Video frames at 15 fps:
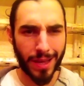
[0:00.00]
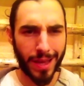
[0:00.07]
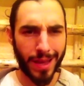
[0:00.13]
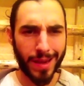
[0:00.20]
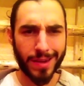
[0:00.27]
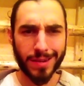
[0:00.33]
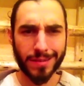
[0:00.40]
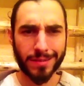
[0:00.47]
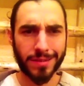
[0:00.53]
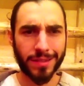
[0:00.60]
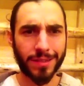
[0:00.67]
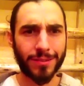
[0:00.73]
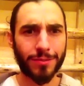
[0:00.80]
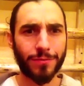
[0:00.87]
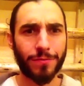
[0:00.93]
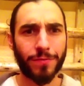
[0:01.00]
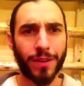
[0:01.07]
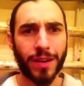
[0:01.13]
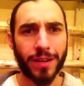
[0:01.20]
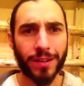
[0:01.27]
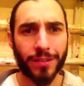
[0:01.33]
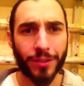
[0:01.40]
any sticks you
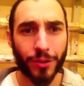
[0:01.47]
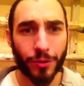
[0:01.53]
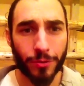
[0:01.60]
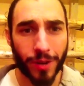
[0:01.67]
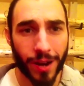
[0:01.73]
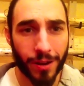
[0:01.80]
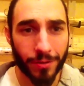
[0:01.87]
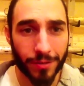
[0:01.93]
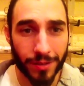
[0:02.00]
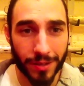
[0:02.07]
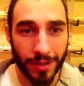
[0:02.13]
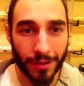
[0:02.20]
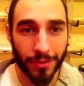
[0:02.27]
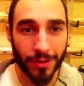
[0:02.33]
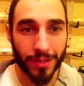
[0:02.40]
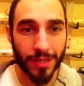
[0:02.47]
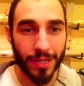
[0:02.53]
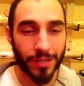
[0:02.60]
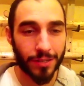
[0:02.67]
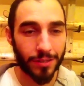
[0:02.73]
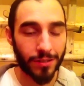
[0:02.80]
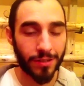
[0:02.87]
find on the ground out in
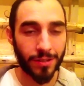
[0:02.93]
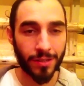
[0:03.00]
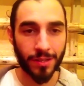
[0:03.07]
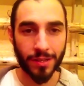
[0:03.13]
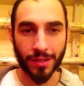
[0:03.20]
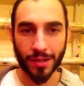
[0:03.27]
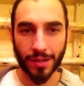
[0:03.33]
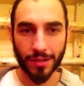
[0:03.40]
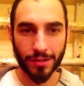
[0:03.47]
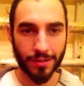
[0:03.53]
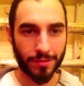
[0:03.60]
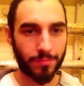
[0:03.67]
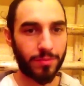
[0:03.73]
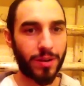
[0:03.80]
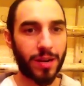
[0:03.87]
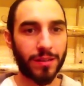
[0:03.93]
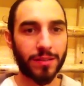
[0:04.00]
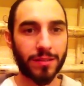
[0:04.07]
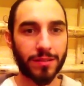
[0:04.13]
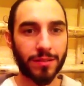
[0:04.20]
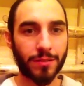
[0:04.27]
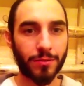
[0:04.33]
nature, and just
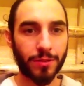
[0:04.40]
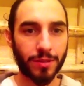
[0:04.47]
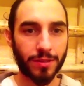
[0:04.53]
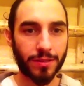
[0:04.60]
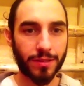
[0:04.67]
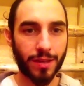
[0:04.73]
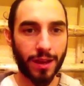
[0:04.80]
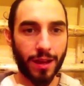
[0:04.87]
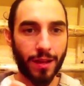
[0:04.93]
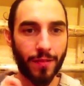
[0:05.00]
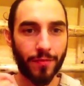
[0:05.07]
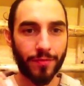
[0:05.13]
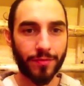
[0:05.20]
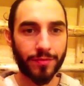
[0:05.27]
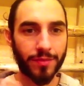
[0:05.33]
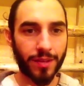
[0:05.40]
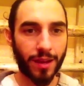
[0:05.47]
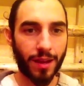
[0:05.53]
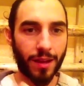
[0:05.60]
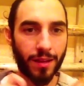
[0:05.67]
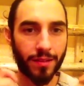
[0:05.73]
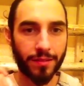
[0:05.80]
practice going da,
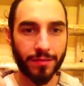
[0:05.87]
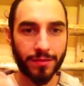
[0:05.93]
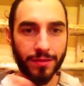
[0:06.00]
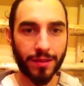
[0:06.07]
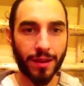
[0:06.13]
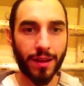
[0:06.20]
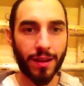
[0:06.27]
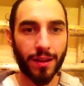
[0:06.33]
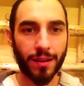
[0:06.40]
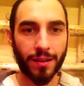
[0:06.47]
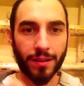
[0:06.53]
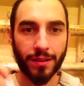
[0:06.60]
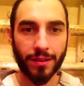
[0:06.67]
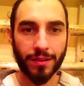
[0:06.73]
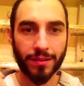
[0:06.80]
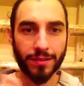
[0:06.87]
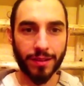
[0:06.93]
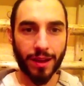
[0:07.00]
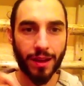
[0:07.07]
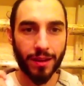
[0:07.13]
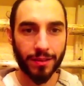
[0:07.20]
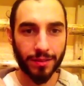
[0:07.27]
da, da,
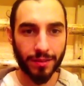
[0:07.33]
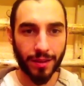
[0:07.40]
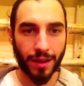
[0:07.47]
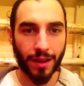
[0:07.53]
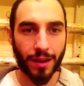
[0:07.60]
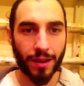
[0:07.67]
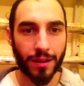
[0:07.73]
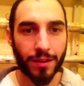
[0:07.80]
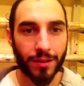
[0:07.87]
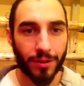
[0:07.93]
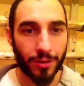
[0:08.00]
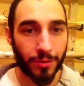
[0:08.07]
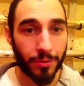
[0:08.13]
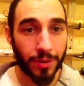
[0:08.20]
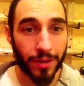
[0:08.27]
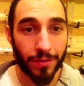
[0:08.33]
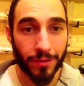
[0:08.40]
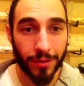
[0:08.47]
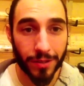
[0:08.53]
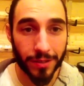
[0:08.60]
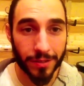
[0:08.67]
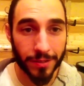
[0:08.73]
da, da, whatever
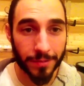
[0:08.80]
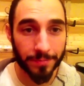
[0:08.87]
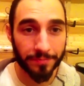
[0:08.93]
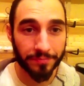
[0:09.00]
it is.